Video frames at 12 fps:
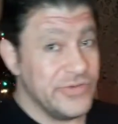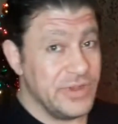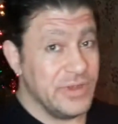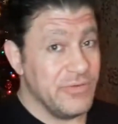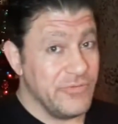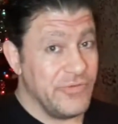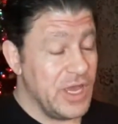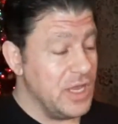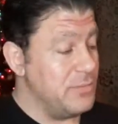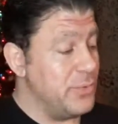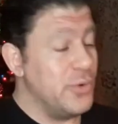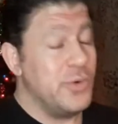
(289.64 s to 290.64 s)
it
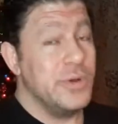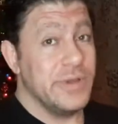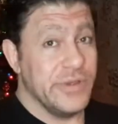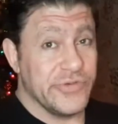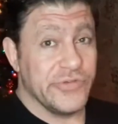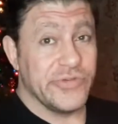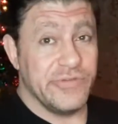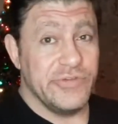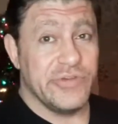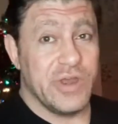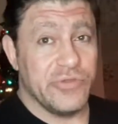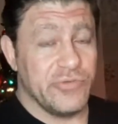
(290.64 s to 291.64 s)
viable? Is a
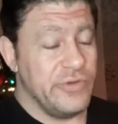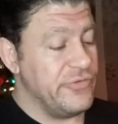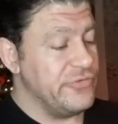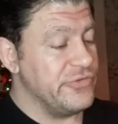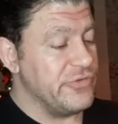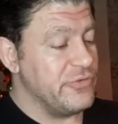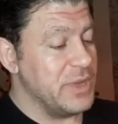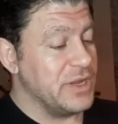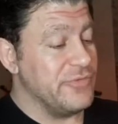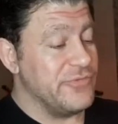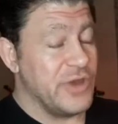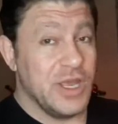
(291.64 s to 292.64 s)
7-shot 357
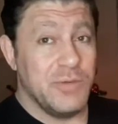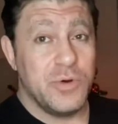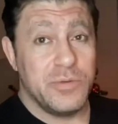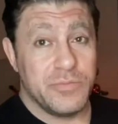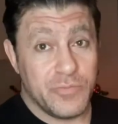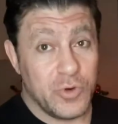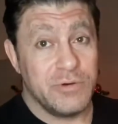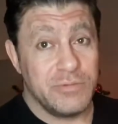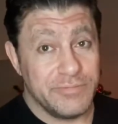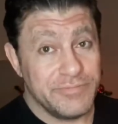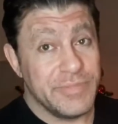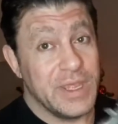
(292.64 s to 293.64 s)
Magnum viable?
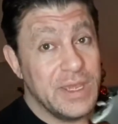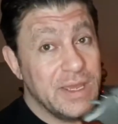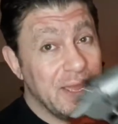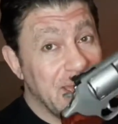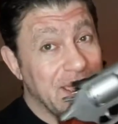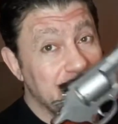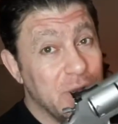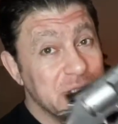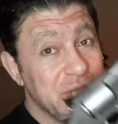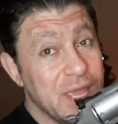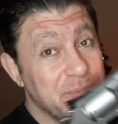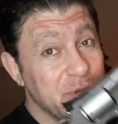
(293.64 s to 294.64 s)
Well, I'm
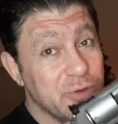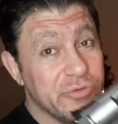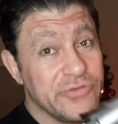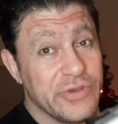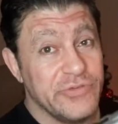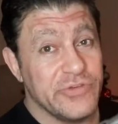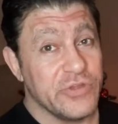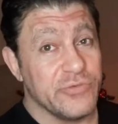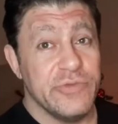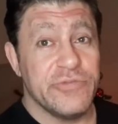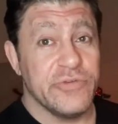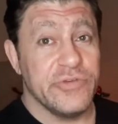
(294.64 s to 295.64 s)
much happier with 7-shot
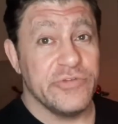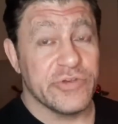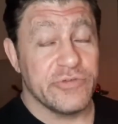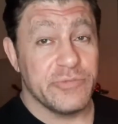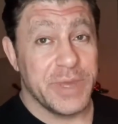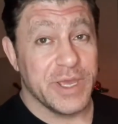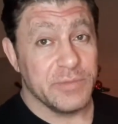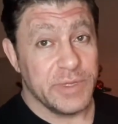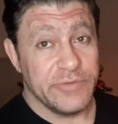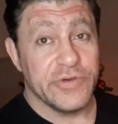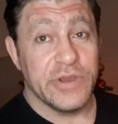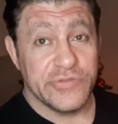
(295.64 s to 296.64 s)
357 Magnum
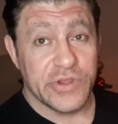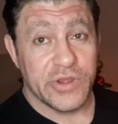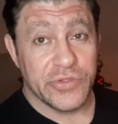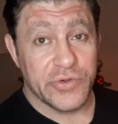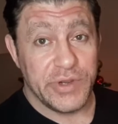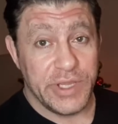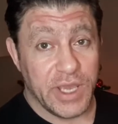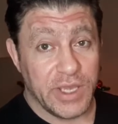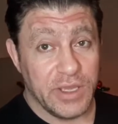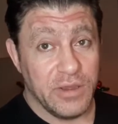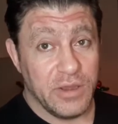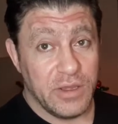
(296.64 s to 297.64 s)
than 5-shot
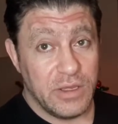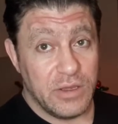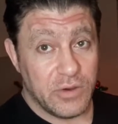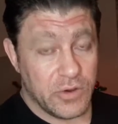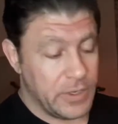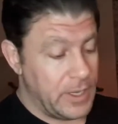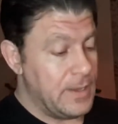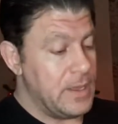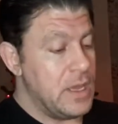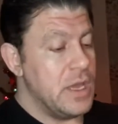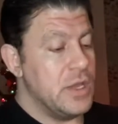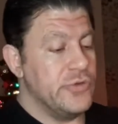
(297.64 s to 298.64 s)
38. Okay?
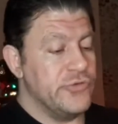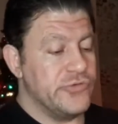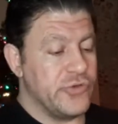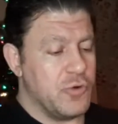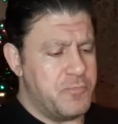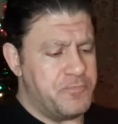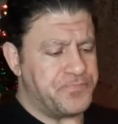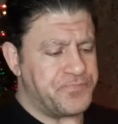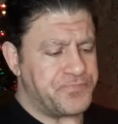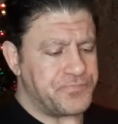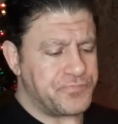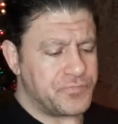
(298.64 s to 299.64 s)
So,
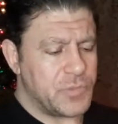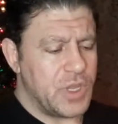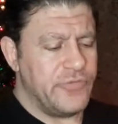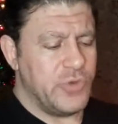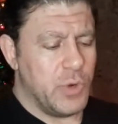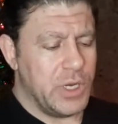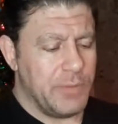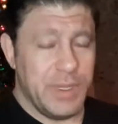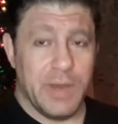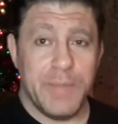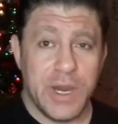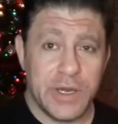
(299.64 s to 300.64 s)
if you want to
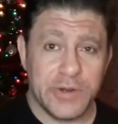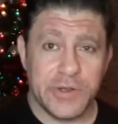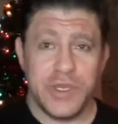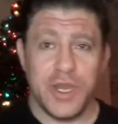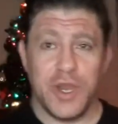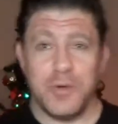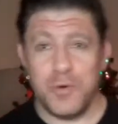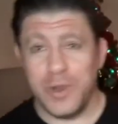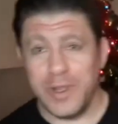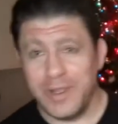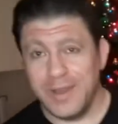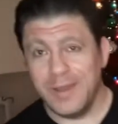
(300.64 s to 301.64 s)
be a modern
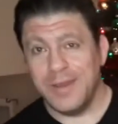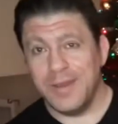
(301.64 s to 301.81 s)
cowboy,